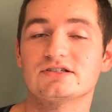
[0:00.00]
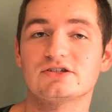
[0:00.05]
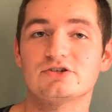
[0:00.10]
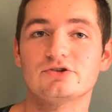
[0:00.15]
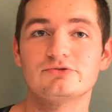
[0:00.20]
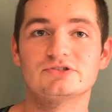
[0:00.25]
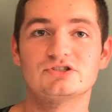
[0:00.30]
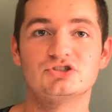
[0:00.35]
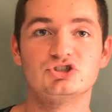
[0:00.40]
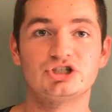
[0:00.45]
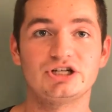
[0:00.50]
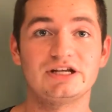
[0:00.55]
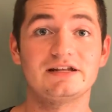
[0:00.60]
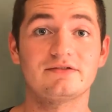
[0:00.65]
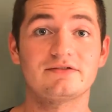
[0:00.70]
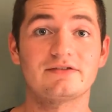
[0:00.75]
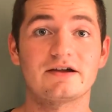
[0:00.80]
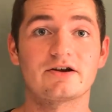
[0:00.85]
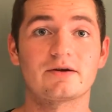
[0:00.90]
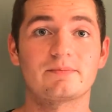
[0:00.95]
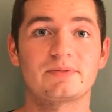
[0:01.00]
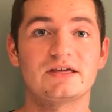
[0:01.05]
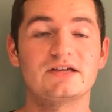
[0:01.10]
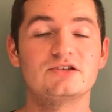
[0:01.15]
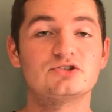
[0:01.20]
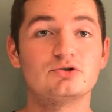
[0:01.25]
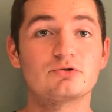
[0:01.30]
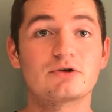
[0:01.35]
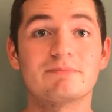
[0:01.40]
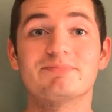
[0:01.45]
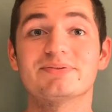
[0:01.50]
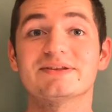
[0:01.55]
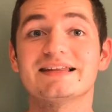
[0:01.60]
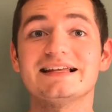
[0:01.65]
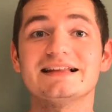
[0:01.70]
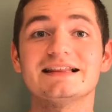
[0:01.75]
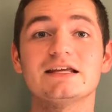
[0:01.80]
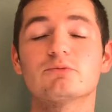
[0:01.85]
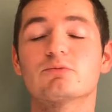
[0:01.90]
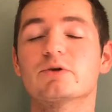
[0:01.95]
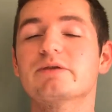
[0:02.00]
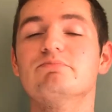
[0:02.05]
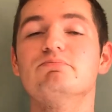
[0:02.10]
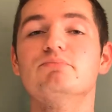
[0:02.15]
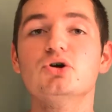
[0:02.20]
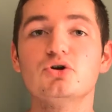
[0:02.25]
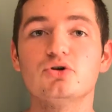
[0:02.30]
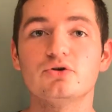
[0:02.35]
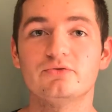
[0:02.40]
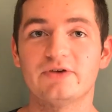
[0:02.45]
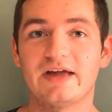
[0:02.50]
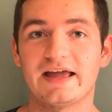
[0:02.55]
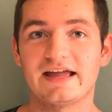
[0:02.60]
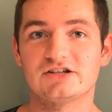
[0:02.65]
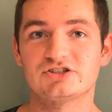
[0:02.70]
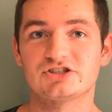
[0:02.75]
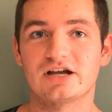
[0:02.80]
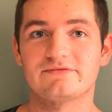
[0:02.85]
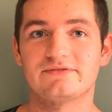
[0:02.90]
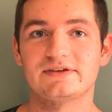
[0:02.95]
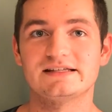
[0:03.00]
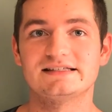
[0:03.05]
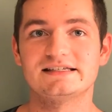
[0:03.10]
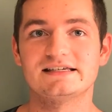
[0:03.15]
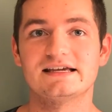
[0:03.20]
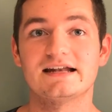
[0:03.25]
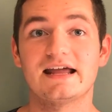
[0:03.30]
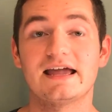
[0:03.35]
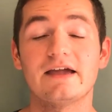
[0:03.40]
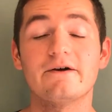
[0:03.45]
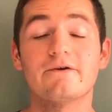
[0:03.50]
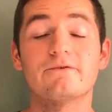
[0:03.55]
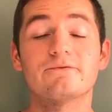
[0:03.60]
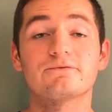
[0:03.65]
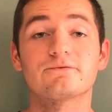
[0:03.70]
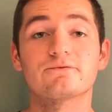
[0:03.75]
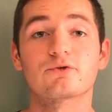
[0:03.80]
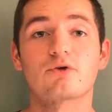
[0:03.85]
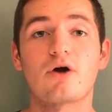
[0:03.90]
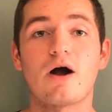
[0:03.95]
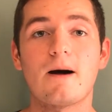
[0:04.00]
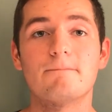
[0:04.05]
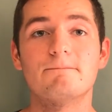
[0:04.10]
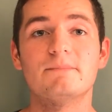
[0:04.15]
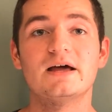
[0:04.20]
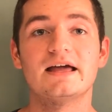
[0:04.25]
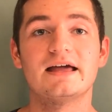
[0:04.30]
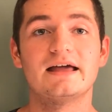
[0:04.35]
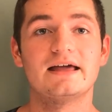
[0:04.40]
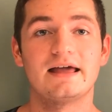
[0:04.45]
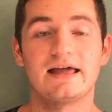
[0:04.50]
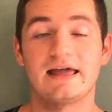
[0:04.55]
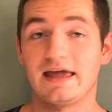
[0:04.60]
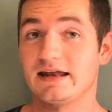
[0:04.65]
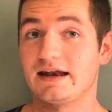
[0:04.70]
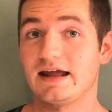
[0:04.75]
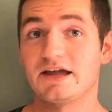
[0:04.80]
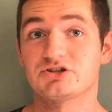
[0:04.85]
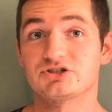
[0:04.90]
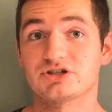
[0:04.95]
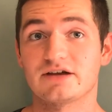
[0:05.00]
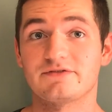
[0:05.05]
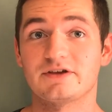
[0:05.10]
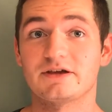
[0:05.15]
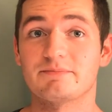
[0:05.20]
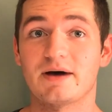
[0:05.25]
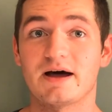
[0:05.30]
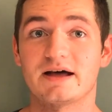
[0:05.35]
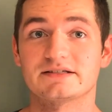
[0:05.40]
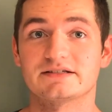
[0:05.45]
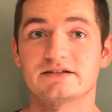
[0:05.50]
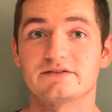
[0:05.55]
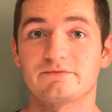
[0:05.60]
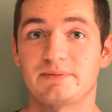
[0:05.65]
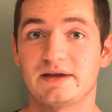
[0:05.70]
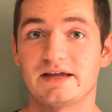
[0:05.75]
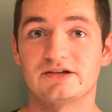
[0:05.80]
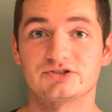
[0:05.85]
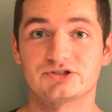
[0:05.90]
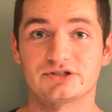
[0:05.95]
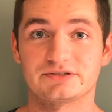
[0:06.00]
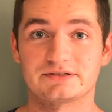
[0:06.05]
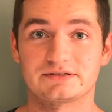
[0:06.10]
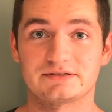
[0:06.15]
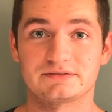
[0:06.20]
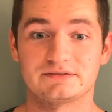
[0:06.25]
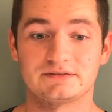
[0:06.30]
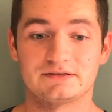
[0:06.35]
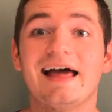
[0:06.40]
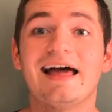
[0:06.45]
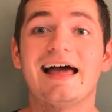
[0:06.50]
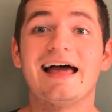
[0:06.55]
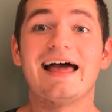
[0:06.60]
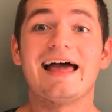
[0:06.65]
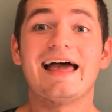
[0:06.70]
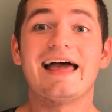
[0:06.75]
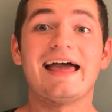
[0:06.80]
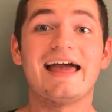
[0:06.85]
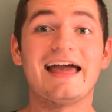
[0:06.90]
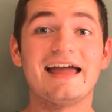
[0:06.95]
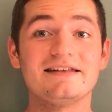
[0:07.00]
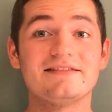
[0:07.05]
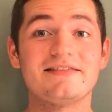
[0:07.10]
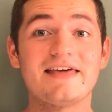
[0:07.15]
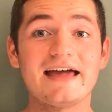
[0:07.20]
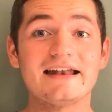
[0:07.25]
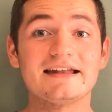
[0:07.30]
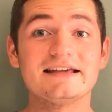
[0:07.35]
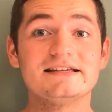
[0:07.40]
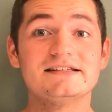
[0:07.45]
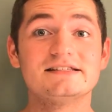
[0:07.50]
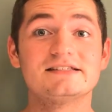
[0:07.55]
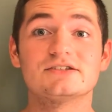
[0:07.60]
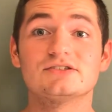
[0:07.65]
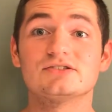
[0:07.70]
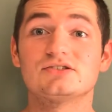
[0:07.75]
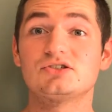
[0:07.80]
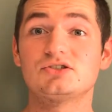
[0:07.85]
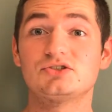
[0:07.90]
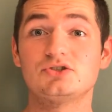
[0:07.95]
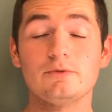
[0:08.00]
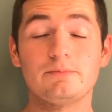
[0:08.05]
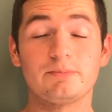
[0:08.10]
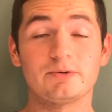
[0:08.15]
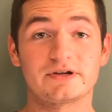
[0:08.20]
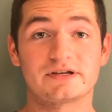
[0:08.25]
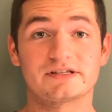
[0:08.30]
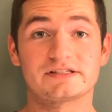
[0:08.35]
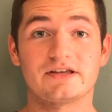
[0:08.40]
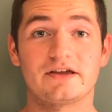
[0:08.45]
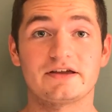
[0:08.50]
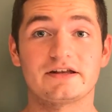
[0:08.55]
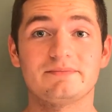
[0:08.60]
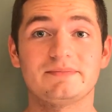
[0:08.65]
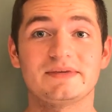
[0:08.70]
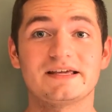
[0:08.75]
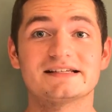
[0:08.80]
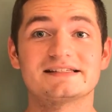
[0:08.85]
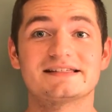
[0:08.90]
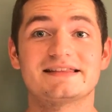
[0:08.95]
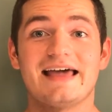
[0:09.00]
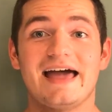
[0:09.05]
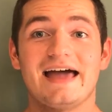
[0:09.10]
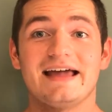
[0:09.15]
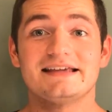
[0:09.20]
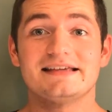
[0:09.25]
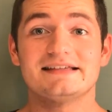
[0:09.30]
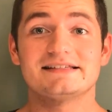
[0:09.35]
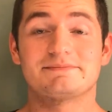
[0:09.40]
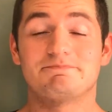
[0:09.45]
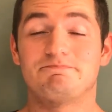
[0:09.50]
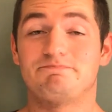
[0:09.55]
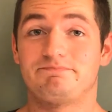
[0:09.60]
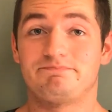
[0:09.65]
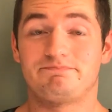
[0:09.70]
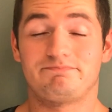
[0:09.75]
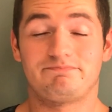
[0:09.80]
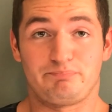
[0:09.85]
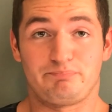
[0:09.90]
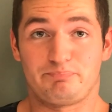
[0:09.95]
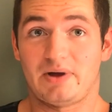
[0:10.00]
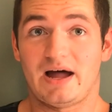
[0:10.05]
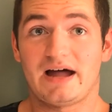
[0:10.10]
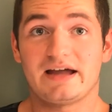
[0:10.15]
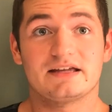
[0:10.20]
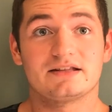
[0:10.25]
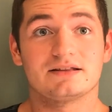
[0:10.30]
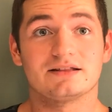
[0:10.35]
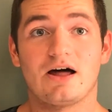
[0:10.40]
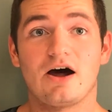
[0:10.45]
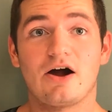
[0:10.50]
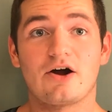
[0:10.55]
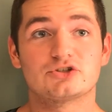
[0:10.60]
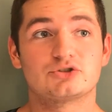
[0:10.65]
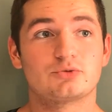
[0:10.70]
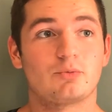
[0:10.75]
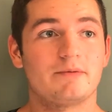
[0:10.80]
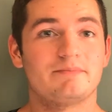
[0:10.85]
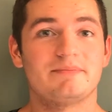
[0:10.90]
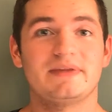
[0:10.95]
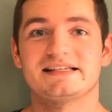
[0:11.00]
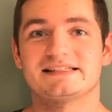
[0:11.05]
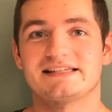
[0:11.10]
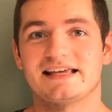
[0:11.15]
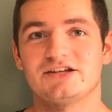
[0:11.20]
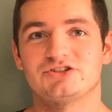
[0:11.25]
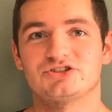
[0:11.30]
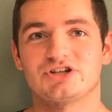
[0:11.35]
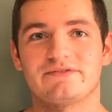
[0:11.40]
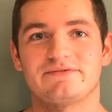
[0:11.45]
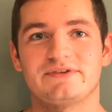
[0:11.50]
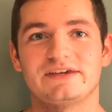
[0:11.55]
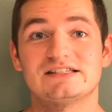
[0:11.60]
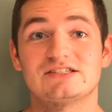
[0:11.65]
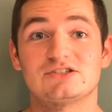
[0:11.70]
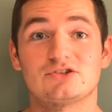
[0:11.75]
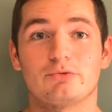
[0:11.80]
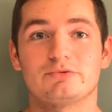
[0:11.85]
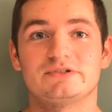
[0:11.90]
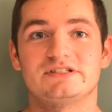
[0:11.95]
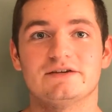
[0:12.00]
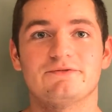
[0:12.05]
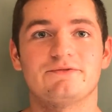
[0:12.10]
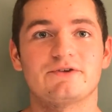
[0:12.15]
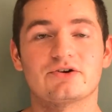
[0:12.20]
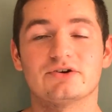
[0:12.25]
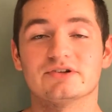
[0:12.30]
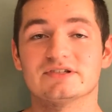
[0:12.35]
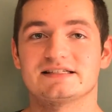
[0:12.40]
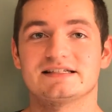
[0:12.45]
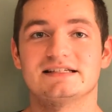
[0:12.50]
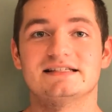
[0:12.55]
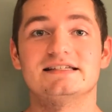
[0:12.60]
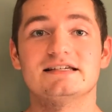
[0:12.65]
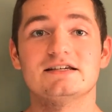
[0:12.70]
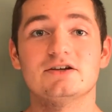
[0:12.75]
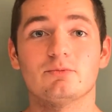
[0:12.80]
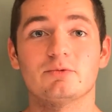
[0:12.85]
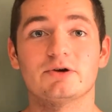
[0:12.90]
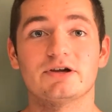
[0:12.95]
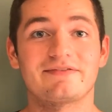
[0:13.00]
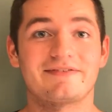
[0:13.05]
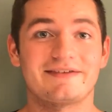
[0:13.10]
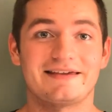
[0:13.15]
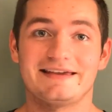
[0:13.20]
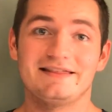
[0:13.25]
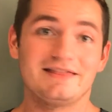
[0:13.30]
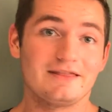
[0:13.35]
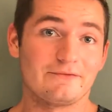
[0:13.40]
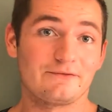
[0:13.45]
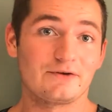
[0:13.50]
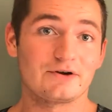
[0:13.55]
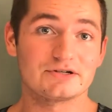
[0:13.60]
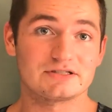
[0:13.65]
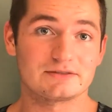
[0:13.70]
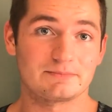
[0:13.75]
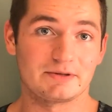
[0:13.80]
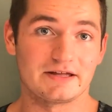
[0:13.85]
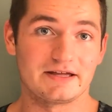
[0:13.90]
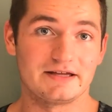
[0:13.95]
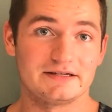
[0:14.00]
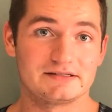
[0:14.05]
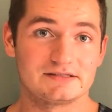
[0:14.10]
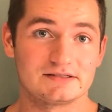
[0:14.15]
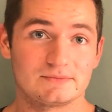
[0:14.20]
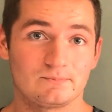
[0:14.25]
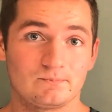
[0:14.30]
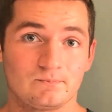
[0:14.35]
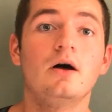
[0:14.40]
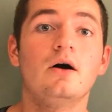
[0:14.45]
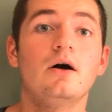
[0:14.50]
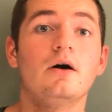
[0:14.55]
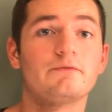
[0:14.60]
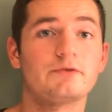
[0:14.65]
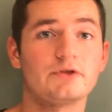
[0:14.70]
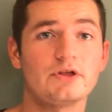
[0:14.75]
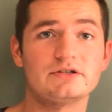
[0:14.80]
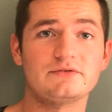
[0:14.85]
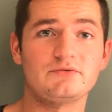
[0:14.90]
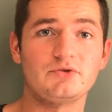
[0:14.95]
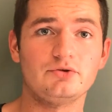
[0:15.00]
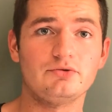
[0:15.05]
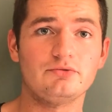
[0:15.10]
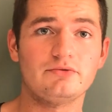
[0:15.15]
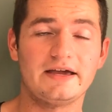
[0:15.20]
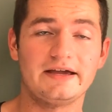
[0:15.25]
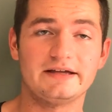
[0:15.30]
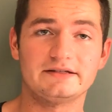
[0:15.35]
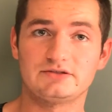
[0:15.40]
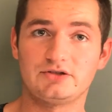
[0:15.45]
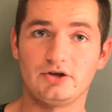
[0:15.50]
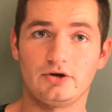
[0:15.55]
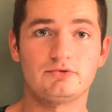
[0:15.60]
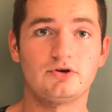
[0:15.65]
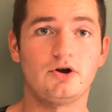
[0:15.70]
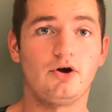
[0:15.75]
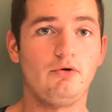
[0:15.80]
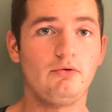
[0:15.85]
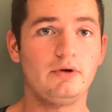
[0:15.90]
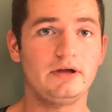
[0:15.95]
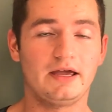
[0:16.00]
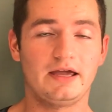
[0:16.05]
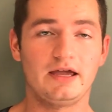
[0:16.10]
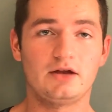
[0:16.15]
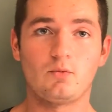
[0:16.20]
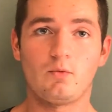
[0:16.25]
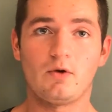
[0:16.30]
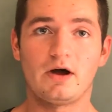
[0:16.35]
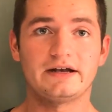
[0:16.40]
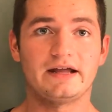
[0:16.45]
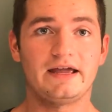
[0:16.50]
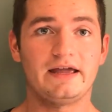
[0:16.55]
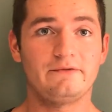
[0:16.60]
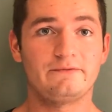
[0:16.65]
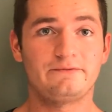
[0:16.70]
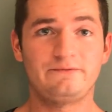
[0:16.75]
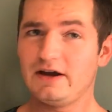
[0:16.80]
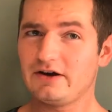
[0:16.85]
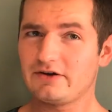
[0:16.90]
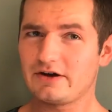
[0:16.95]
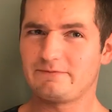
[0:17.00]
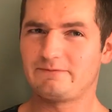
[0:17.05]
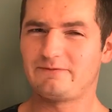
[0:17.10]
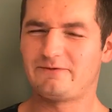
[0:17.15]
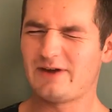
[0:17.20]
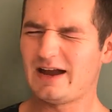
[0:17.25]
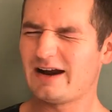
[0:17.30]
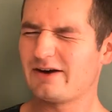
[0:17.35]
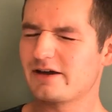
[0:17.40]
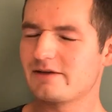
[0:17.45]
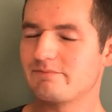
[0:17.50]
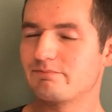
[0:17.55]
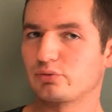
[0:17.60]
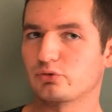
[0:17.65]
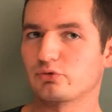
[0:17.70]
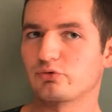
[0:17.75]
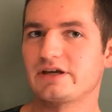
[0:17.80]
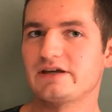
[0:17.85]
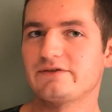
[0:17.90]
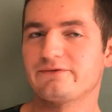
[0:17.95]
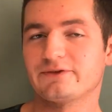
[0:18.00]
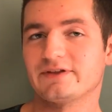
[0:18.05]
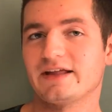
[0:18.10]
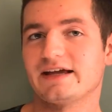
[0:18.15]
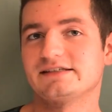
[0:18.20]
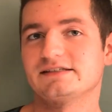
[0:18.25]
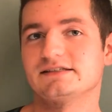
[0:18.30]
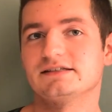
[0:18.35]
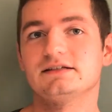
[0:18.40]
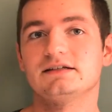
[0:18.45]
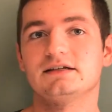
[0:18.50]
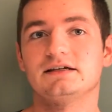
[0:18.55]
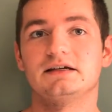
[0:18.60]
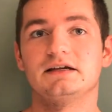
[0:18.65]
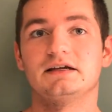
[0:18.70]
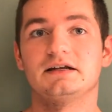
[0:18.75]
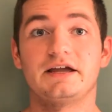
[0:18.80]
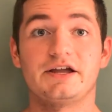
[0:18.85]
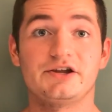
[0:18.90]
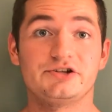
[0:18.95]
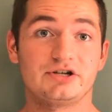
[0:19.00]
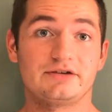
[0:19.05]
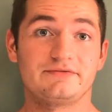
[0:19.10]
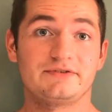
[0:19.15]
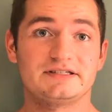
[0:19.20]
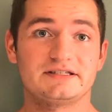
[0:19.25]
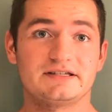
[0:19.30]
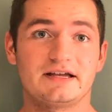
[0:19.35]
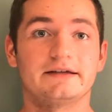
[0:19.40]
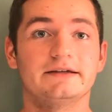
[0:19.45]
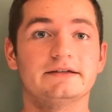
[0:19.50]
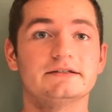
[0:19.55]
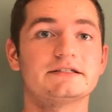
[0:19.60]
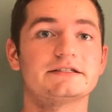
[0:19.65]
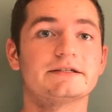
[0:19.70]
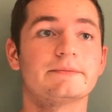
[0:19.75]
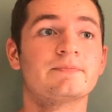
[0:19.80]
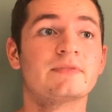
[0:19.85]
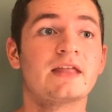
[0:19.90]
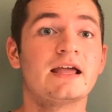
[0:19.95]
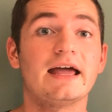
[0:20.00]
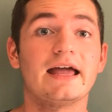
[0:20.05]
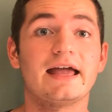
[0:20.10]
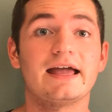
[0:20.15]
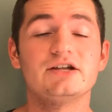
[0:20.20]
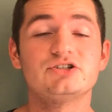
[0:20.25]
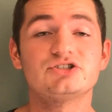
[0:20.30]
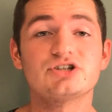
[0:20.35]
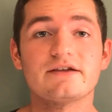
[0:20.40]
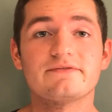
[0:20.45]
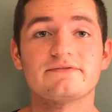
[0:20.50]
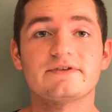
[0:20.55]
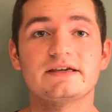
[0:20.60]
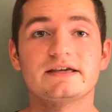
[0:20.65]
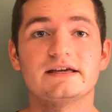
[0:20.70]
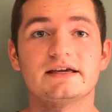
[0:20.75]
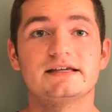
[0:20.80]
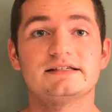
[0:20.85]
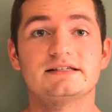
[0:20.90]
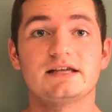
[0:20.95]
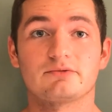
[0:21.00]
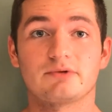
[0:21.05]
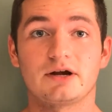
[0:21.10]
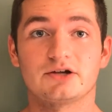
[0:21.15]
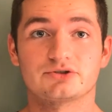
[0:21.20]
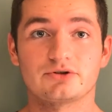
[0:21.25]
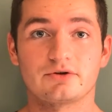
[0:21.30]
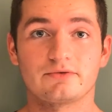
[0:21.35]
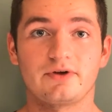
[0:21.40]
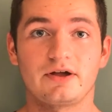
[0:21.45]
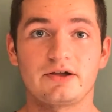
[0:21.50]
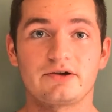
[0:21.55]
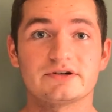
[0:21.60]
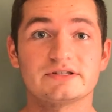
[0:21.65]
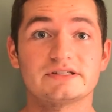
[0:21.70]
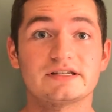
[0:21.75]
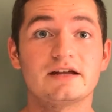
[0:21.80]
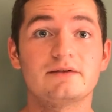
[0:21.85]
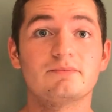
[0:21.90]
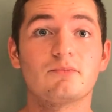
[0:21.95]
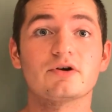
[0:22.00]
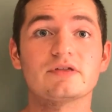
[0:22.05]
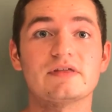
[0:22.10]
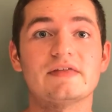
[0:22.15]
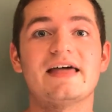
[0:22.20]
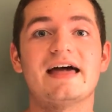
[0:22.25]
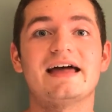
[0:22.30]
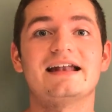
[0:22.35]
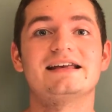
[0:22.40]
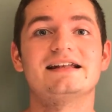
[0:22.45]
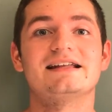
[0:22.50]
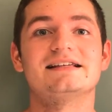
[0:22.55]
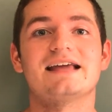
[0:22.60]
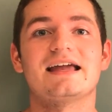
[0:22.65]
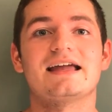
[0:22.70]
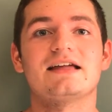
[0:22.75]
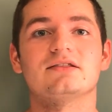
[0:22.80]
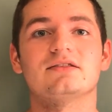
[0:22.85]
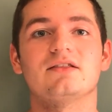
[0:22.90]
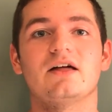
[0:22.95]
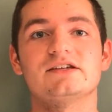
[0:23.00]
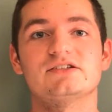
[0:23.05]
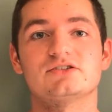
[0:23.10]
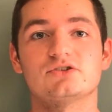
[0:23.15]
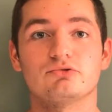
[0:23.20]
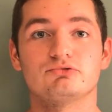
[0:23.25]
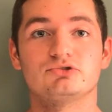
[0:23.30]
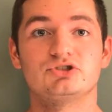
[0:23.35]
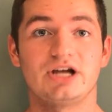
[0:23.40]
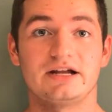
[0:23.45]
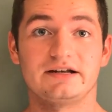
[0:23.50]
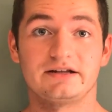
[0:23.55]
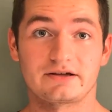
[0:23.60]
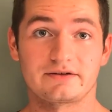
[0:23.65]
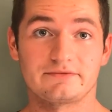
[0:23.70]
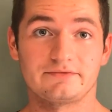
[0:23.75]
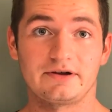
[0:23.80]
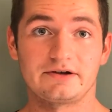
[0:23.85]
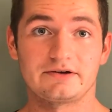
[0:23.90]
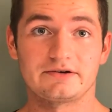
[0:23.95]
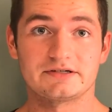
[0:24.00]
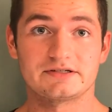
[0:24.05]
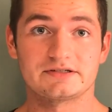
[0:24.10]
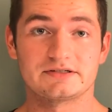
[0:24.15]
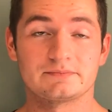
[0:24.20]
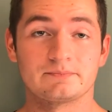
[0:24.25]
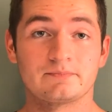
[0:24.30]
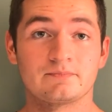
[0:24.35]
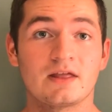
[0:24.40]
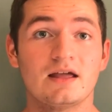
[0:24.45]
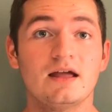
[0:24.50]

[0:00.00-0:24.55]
to use gene therapy to completely remove HIV DNA from an HIV positive patient. And that is super exciting because that is by and large what makes HIV so difficult to deal with in the first place. For those of you that don't know and want a very, very brief lesson in HIV science, HIV is a retrovirus, and more than that, it is a lysogenic virus.